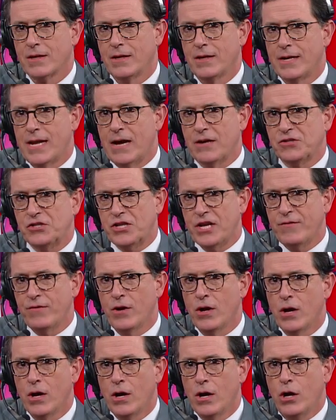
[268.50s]
now, Stephen,
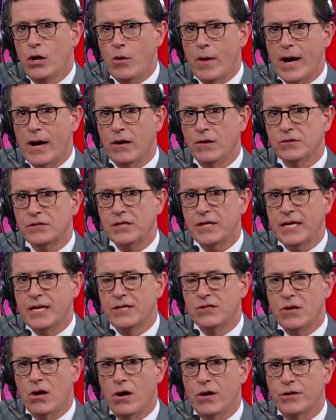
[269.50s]
who else
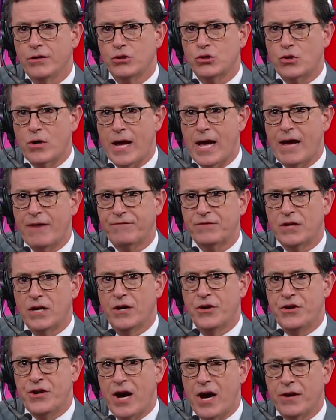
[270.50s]
is on Draft
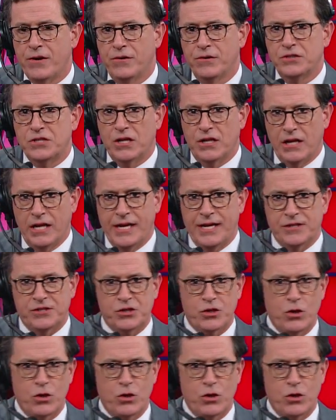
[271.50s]
Donald's list?